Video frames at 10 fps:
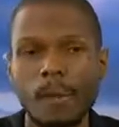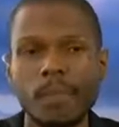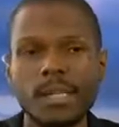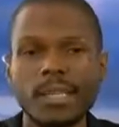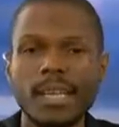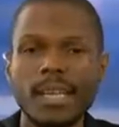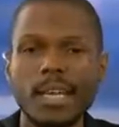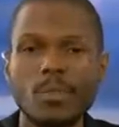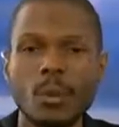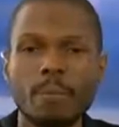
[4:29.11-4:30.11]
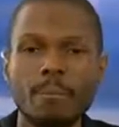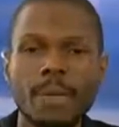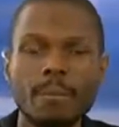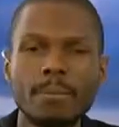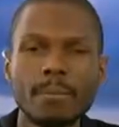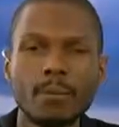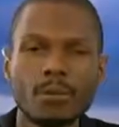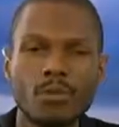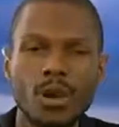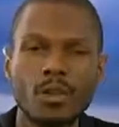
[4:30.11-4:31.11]
But the thing is, when many people
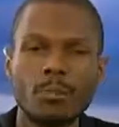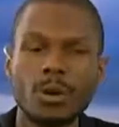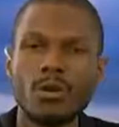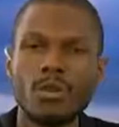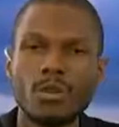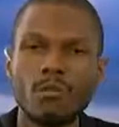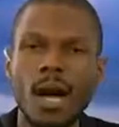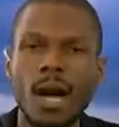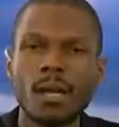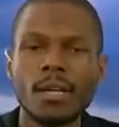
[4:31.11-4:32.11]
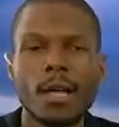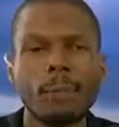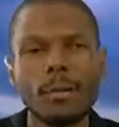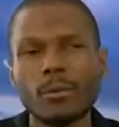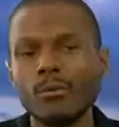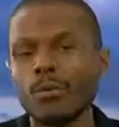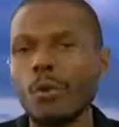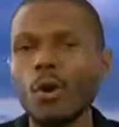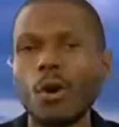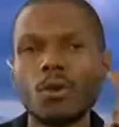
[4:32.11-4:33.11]
started to burn this Quran, people from
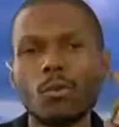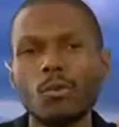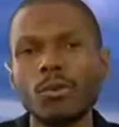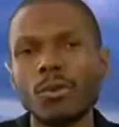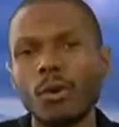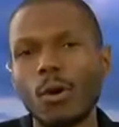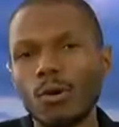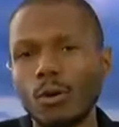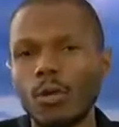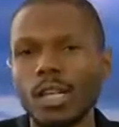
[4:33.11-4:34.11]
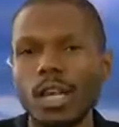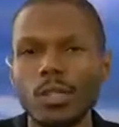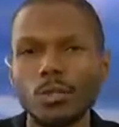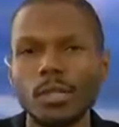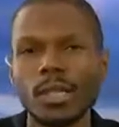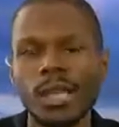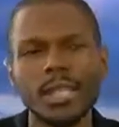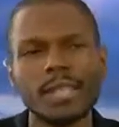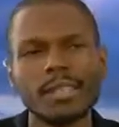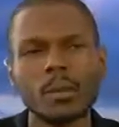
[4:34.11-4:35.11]
all over the country,
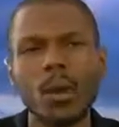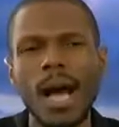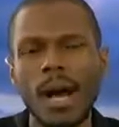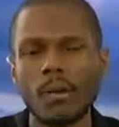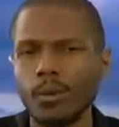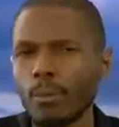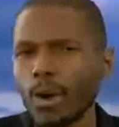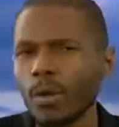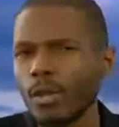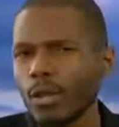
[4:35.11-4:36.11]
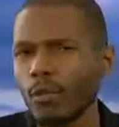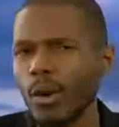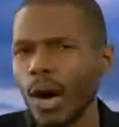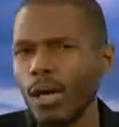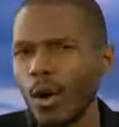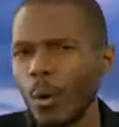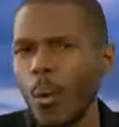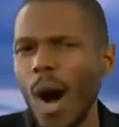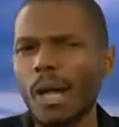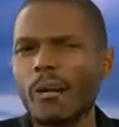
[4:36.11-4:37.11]
they said, wow, they're burning the Quran.
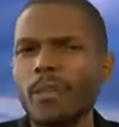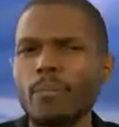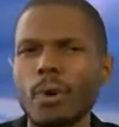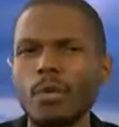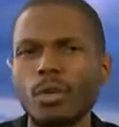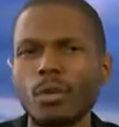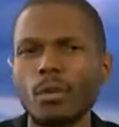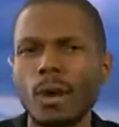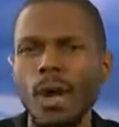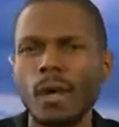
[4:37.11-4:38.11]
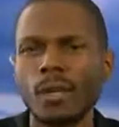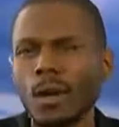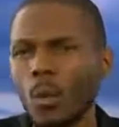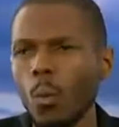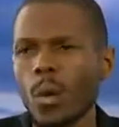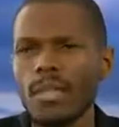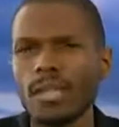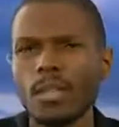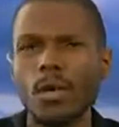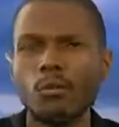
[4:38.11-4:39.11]
Why are they burning the Quran? What's
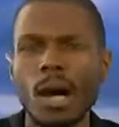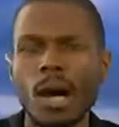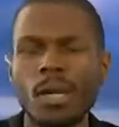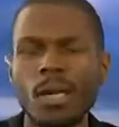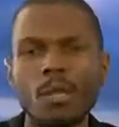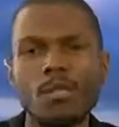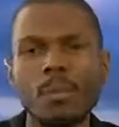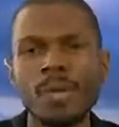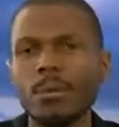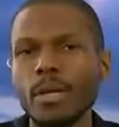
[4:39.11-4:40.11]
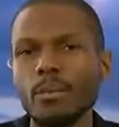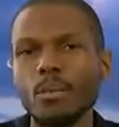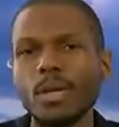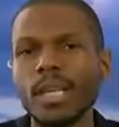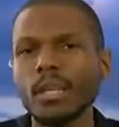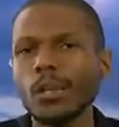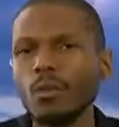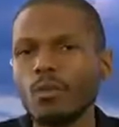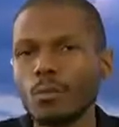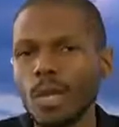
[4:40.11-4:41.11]
in the Quran? So many people who didn't know
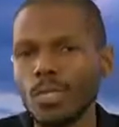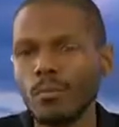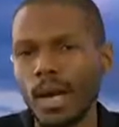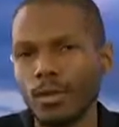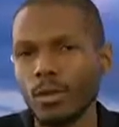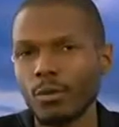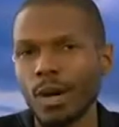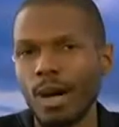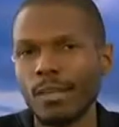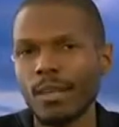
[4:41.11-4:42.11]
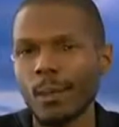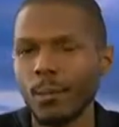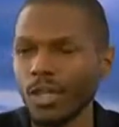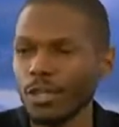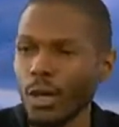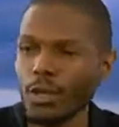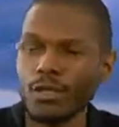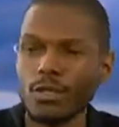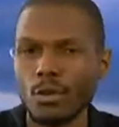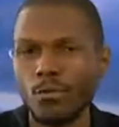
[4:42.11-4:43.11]
too much about the Quran, when they started
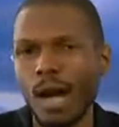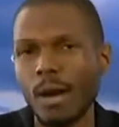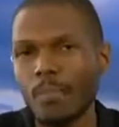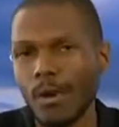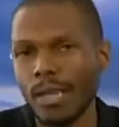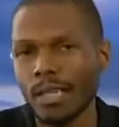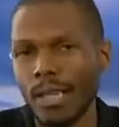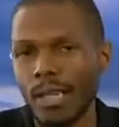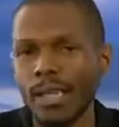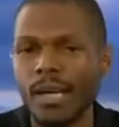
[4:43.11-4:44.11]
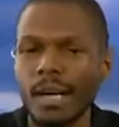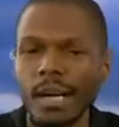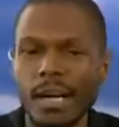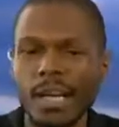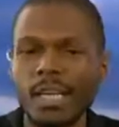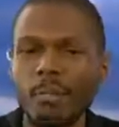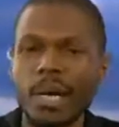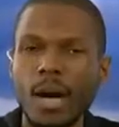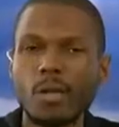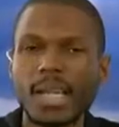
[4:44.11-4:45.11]
this Quran burning day, it
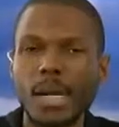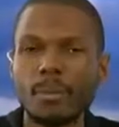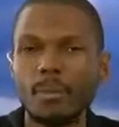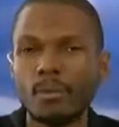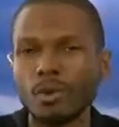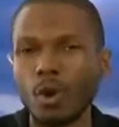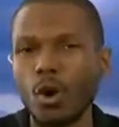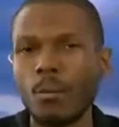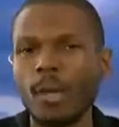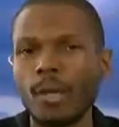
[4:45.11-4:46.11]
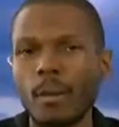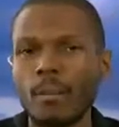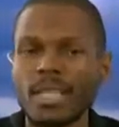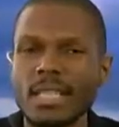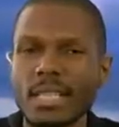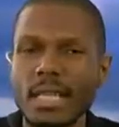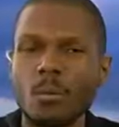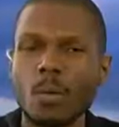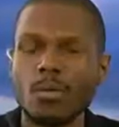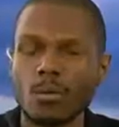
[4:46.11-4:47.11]
compelled a lot of people to open it up and see
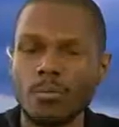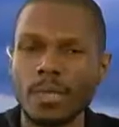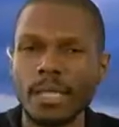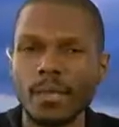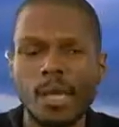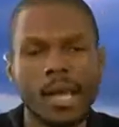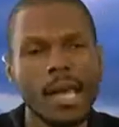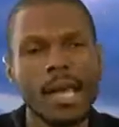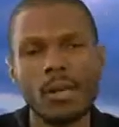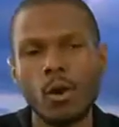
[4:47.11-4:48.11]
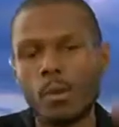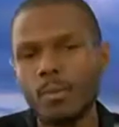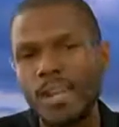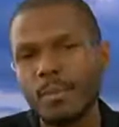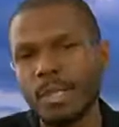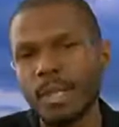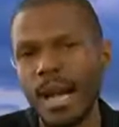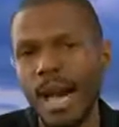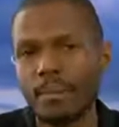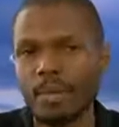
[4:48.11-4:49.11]
what was within it. And all praise be to
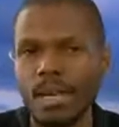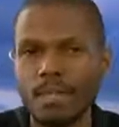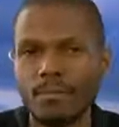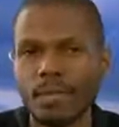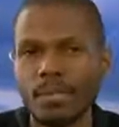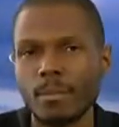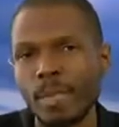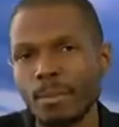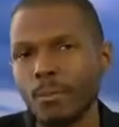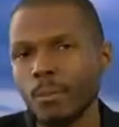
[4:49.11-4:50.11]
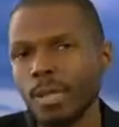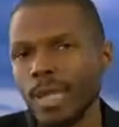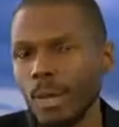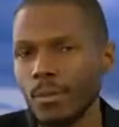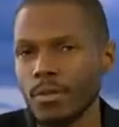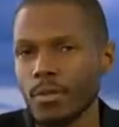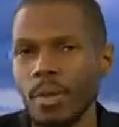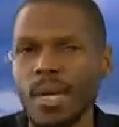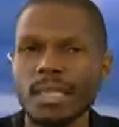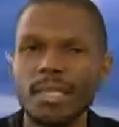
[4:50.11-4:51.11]
God, because of this, many people became Muslim.
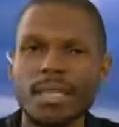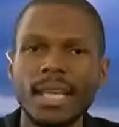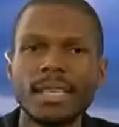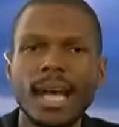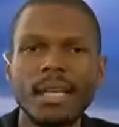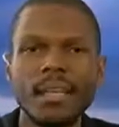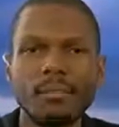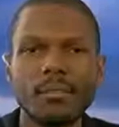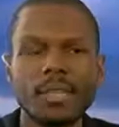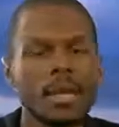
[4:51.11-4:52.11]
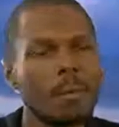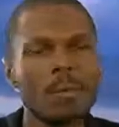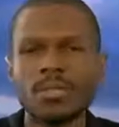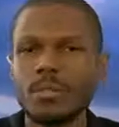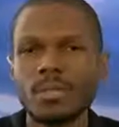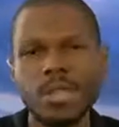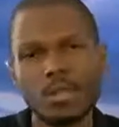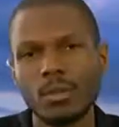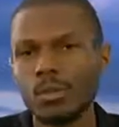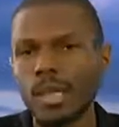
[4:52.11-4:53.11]
Just like 9/11. Muslims
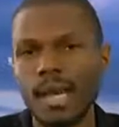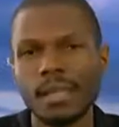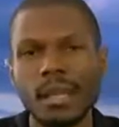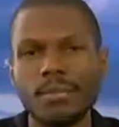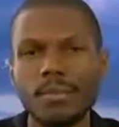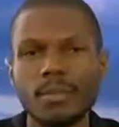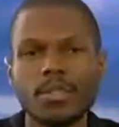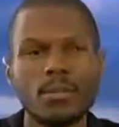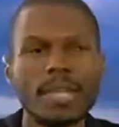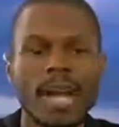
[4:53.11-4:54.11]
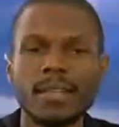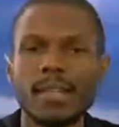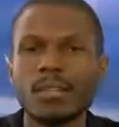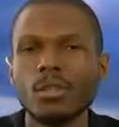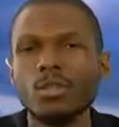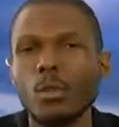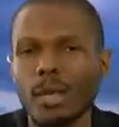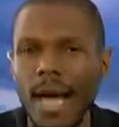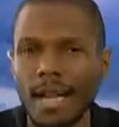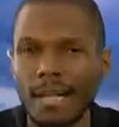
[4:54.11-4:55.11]
didn't do 9/11. Muslims had nothing to do with
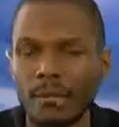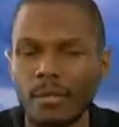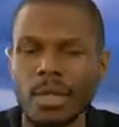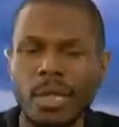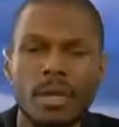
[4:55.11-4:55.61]
9/11.